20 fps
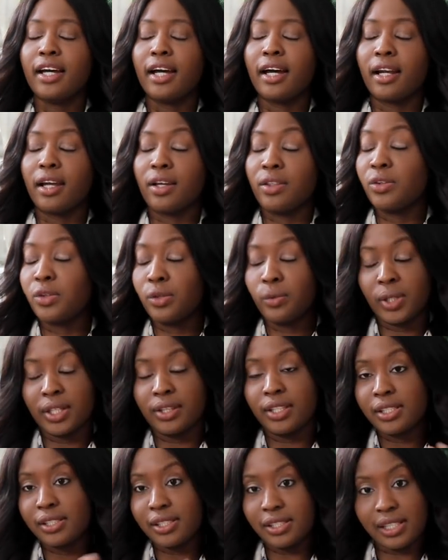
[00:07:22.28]
And I thought, well,
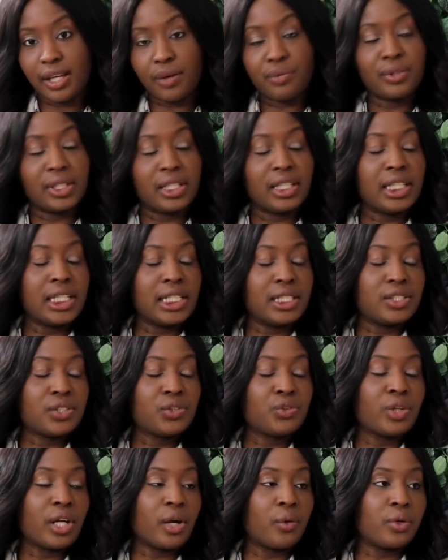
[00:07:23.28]
this is definitely an
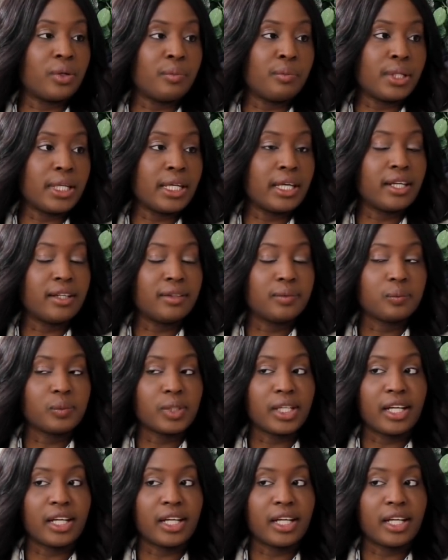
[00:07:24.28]
industry I want to be in.